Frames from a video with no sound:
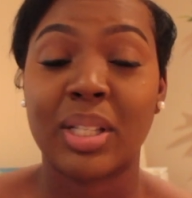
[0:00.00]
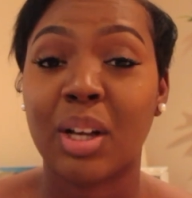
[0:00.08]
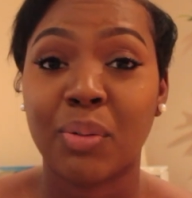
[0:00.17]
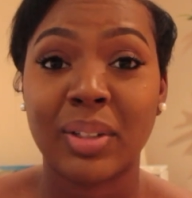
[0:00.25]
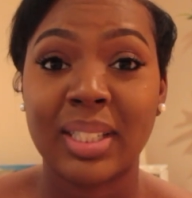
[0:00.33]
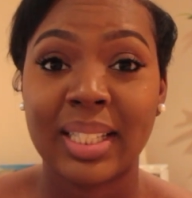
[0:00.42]

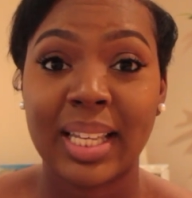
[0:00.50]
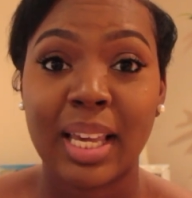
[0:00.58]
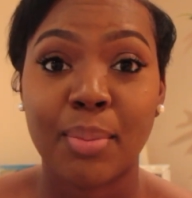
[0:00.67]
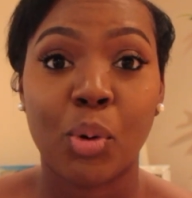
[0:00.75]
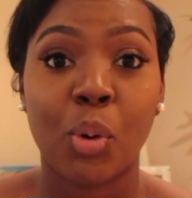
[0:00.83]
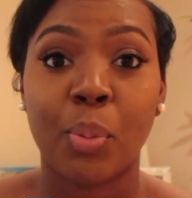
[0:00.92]

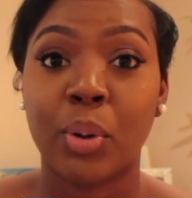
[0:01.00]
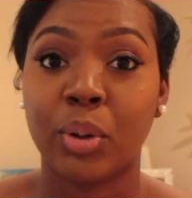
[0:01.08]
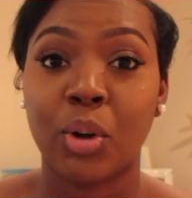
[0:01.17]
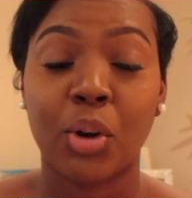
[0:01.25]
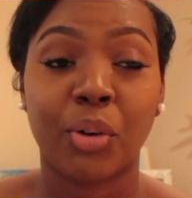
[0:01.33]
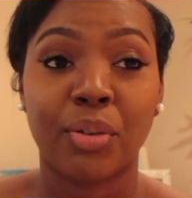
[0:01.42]
self-esteem or
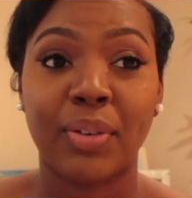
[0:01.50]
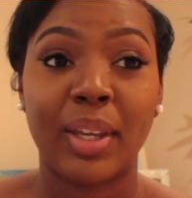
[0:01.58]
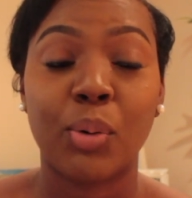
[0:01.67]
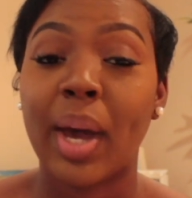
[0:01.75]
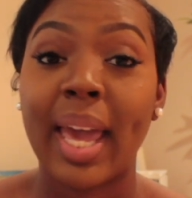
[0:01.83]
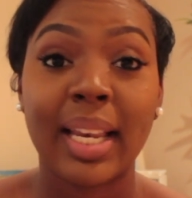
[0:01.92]

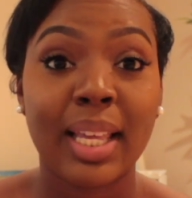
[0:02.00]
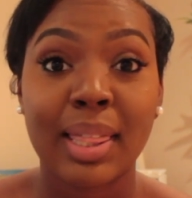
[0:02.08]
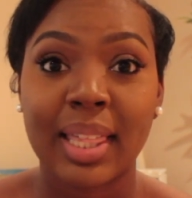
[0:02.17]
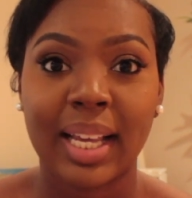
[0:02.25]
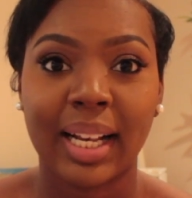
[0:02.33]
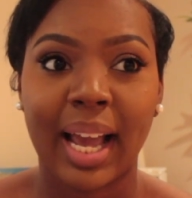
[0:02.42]
pornography or
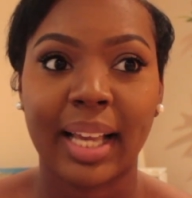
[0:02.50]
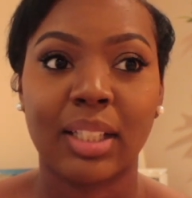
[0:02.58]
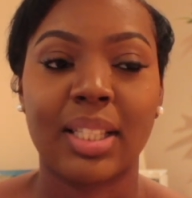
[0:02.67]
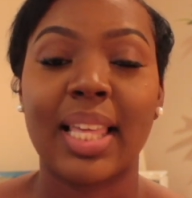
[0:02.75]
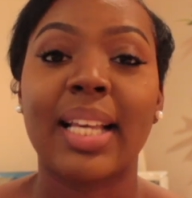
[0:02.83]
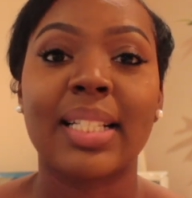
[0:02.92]
anything,
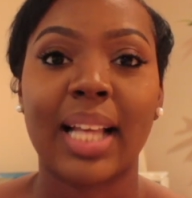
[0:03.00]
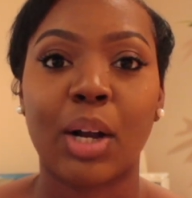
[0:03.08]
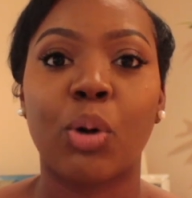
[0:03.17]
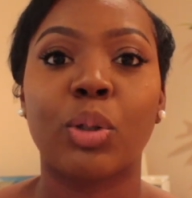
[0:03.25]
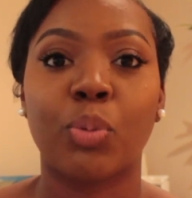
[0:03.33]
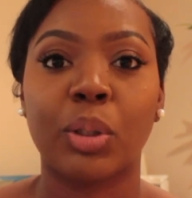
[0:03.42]
like things
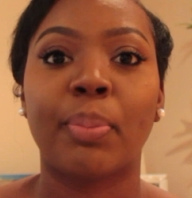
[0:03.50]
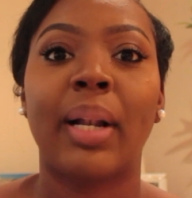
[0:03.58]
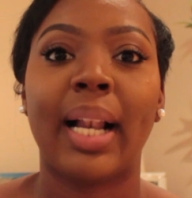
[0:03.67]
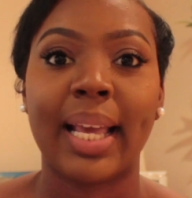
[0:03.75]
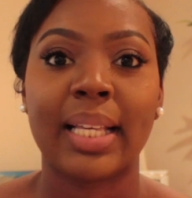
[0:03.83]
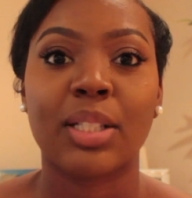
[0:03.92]
that God would
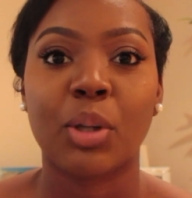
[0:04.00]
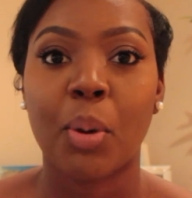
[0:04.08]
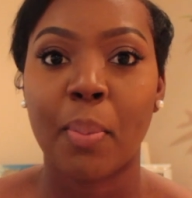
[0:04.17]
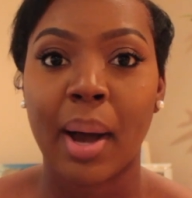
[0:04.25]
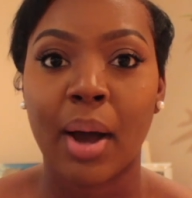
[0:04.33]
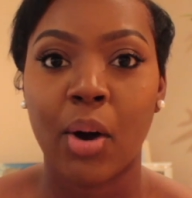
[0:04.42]
place
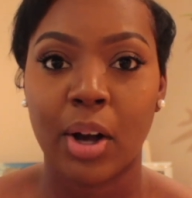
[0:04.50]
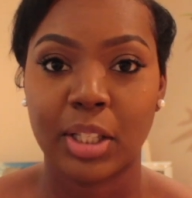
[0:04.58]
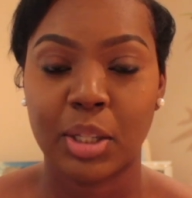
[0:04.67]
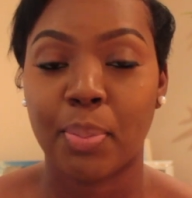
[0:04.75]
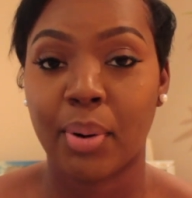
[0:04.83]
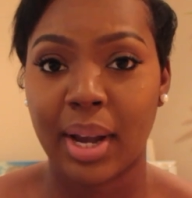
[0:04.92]
on my
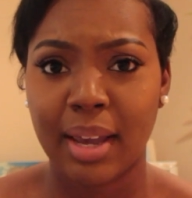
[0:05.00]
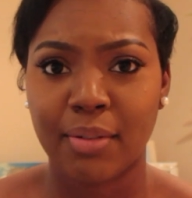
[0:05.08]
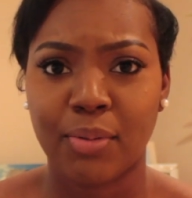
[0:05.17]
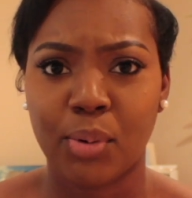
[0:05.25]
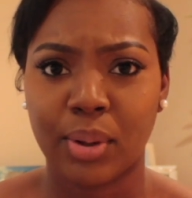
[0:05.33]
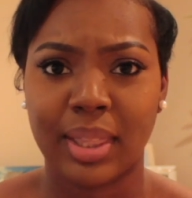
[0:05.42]
heart to pray
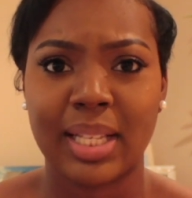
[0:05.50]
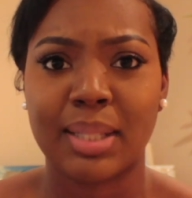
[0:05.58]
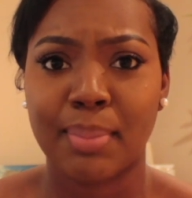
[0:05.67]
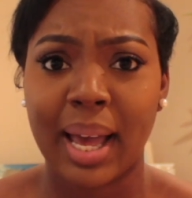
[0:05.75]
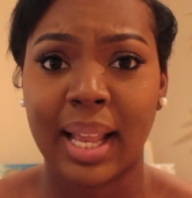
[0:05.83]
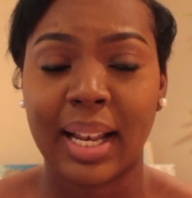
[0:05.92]
for
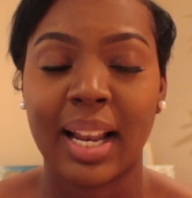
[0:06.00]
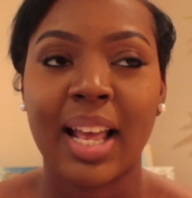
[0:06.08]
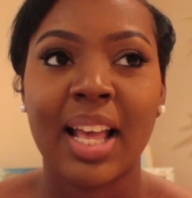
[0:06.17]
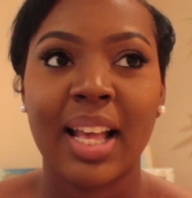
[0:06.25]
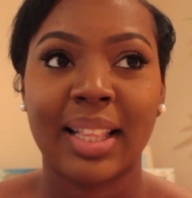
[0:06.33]
this man